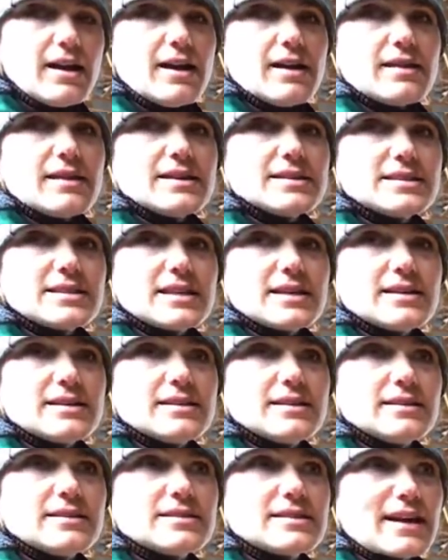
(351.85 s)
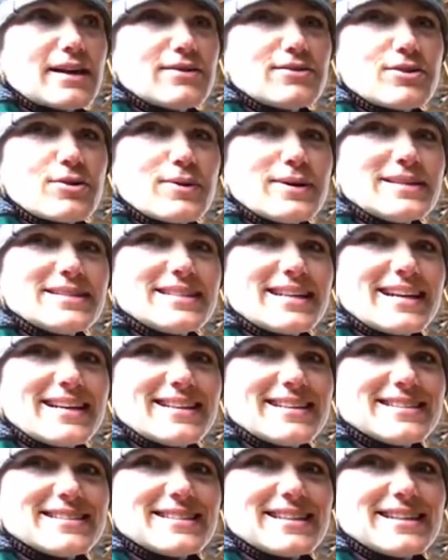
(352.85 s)
This is, I don't know what day
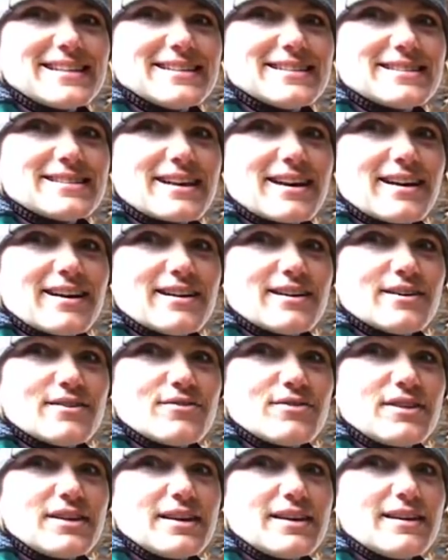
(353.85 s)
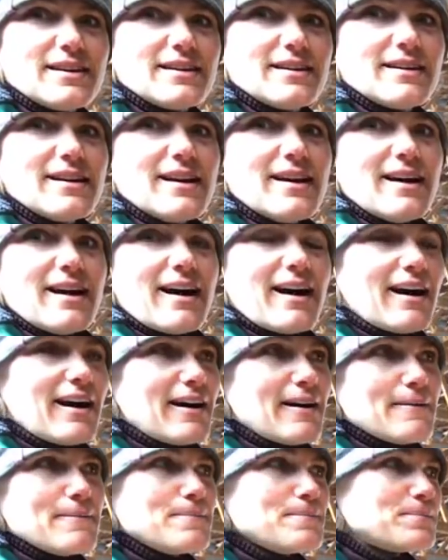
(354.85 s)
this is of the
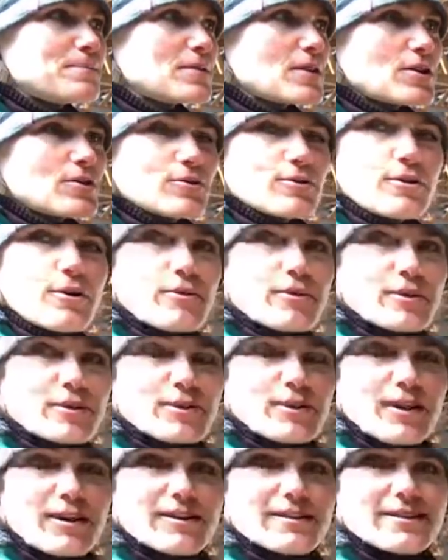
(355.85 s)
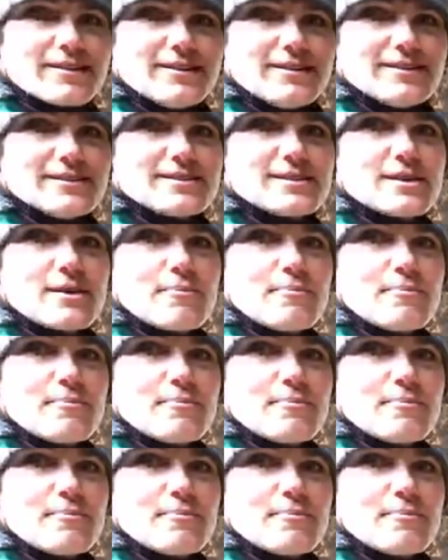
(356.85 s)
Corona Chronicles.